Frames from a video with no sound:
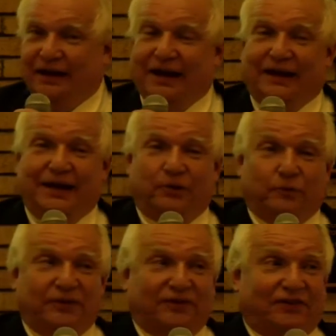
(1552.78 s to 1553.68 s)
And it
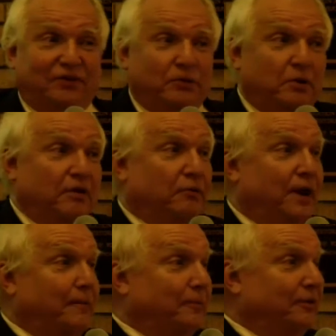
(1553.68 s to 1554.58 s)
was to
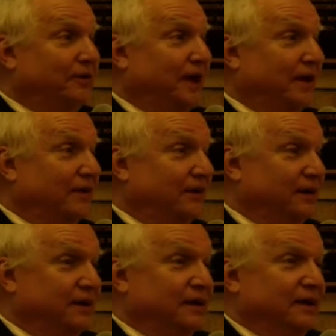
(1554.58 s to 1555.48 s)
represent
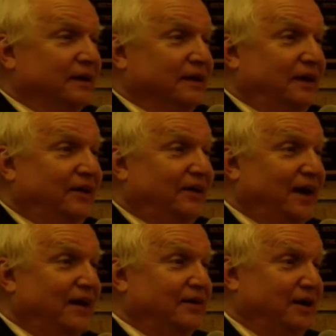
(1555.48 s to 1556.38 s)
the
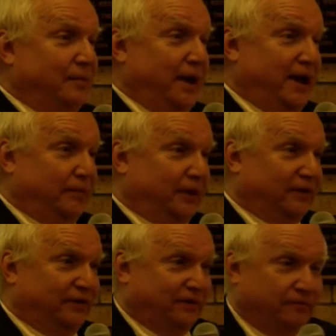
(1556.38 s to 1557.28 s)
10 commandments.